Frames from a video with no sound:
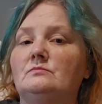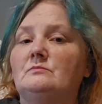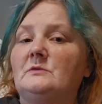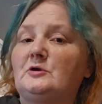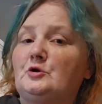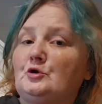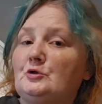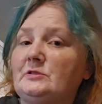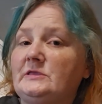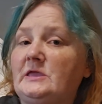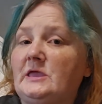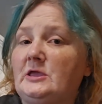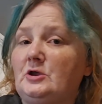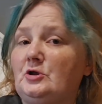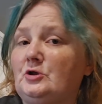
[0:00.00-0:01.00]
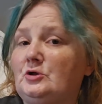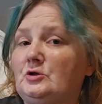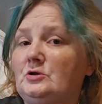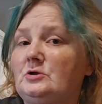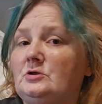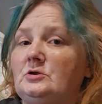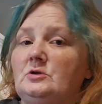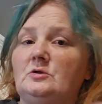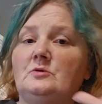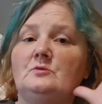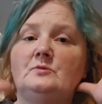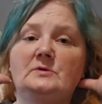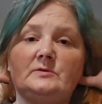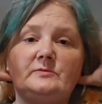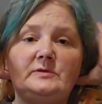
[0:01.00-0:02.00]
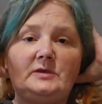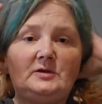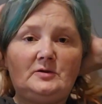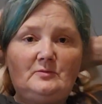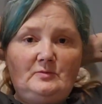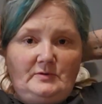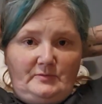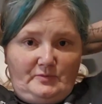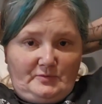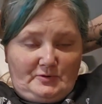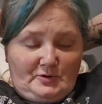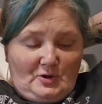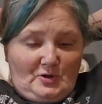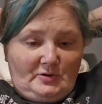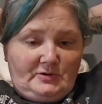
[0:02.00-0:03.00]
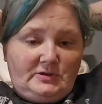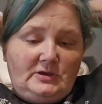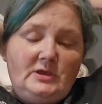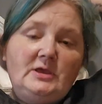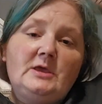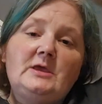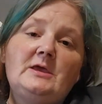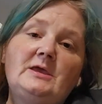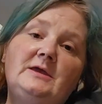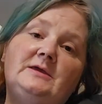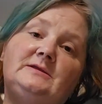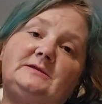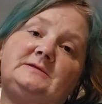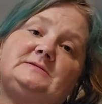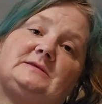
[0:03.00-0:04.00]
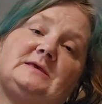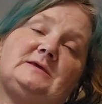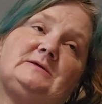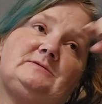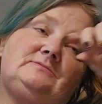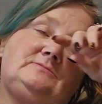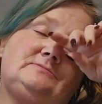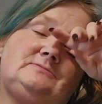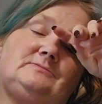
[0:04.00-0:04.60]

My curly hair, wavy hair, whatever you want to call it. It is a